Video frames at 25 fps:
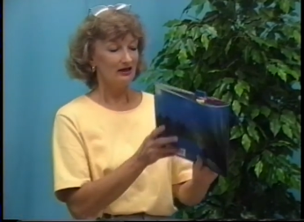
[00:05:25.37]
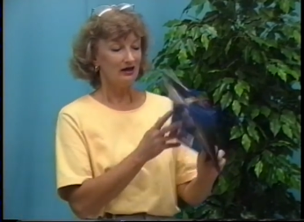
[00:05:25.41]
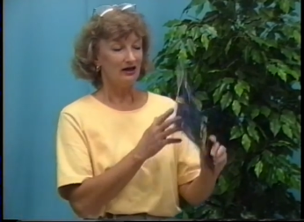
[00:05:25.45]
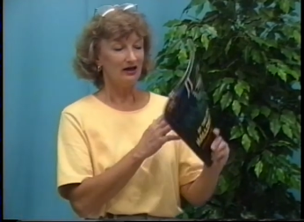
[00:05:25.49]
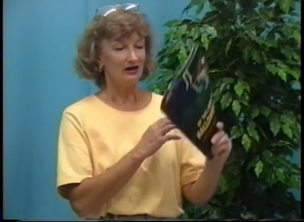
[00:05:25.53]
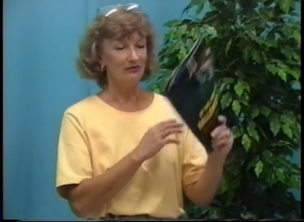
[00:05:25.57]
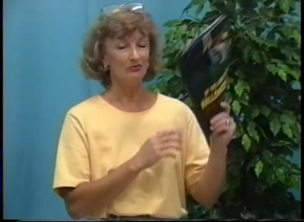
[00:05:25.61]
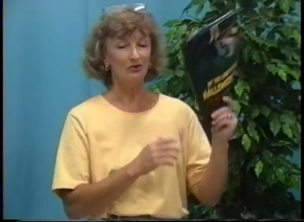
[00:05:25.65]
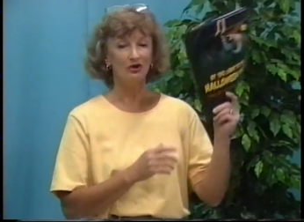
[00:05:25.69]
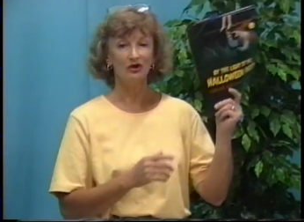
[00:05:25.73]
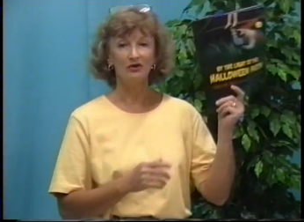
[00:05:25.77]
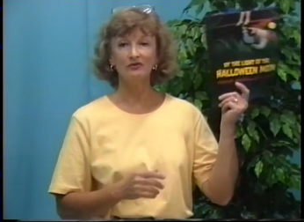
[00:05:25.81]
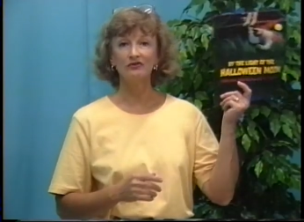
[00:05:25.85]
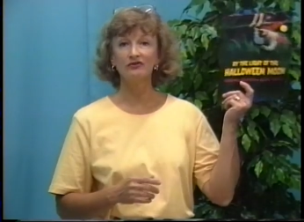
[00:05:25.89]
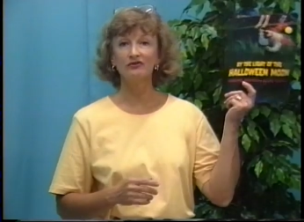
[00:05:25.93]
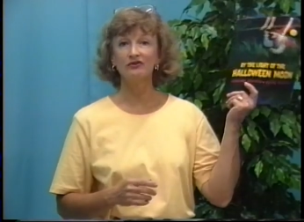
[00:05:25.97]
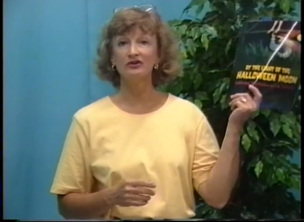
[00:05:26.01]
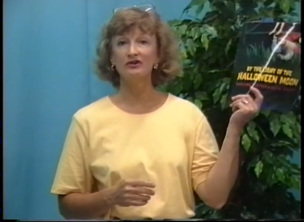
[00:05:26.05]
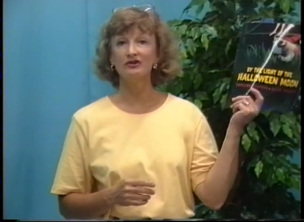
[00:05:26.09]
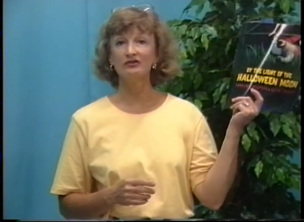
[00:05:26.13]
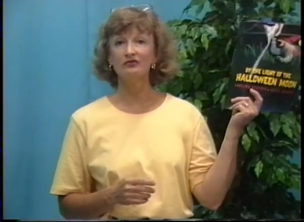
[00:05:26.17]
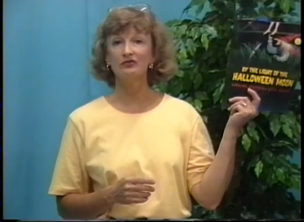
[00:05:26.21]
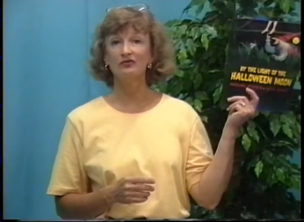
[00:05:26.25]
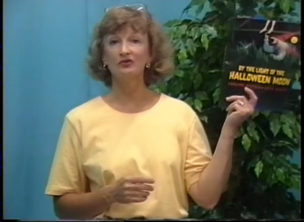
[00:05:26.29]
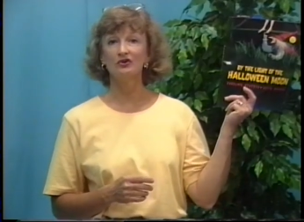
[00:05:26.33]
I'm always
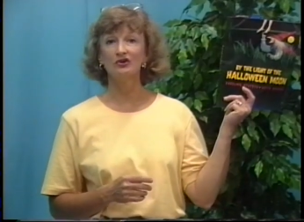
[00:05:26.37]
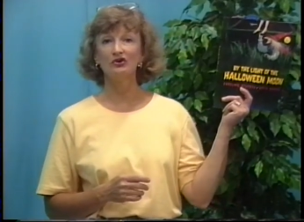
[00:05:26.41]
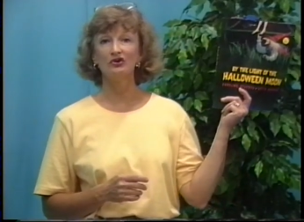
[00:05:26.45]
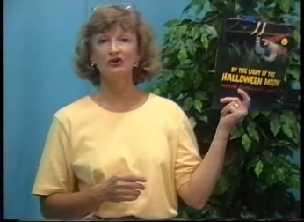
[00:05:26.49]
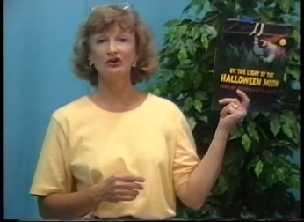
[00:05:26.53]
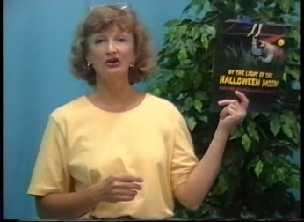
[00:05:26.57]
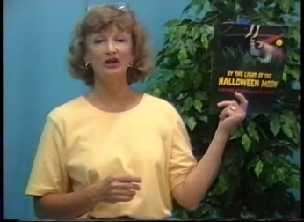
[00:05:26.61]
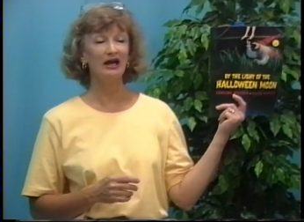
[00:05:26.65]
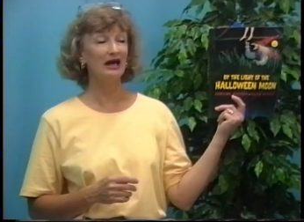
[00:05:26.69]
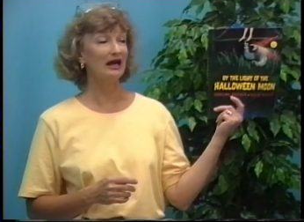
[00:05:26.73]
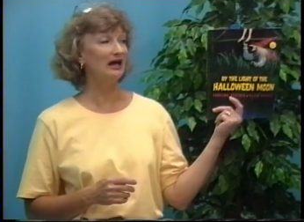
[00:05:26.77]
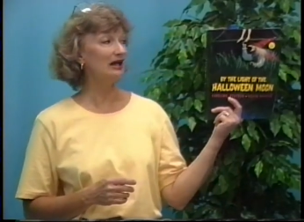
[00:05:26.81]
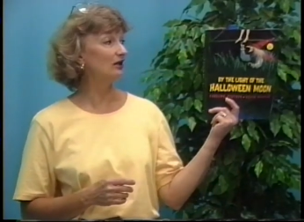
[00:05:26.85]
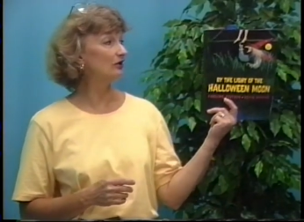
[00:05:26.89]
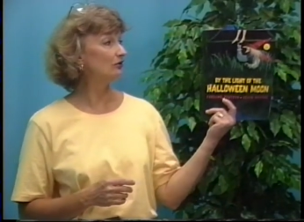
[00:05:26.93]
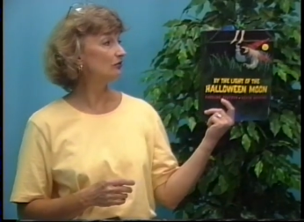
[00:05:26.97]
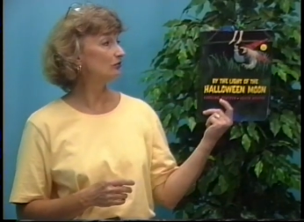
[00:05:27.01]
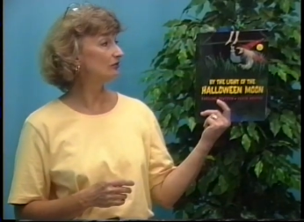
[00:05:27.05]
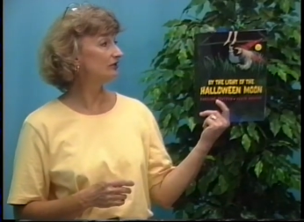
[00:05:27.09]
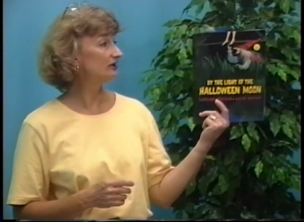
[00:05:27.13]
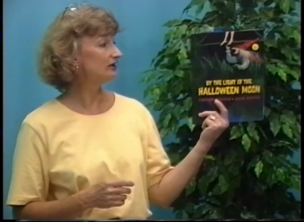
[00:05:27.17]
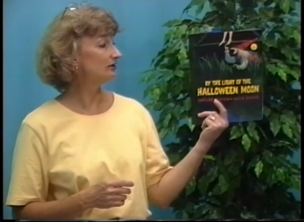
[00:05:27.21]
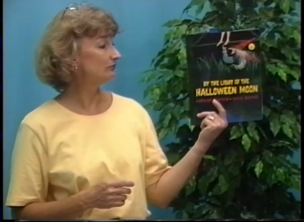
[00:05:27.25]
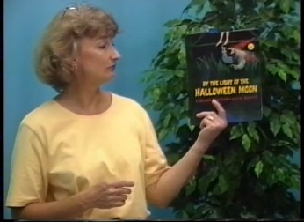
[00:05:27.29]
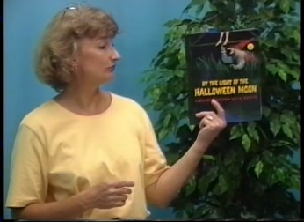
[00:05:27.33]
looking for a good
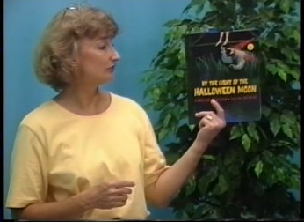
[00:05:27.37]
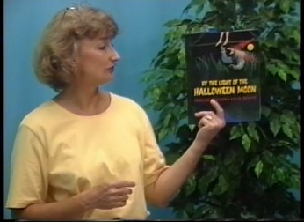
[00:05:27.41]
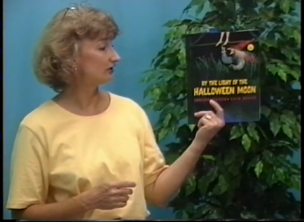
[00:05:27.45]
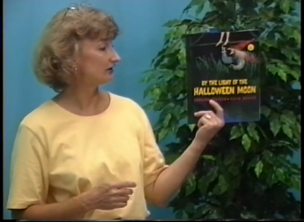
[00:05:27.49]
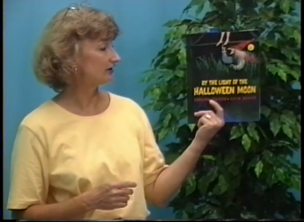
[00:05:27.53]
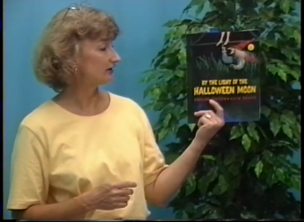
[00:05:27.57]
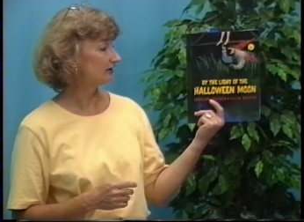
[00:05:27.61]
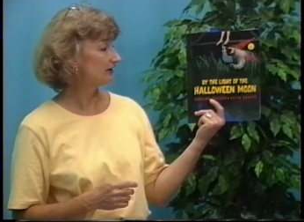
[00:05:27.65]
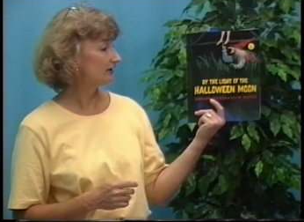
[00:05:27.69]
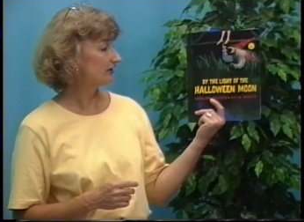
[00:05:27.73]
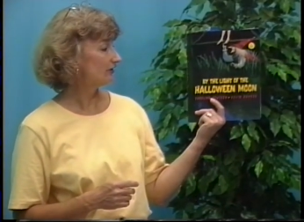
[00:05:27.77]
Halloween book.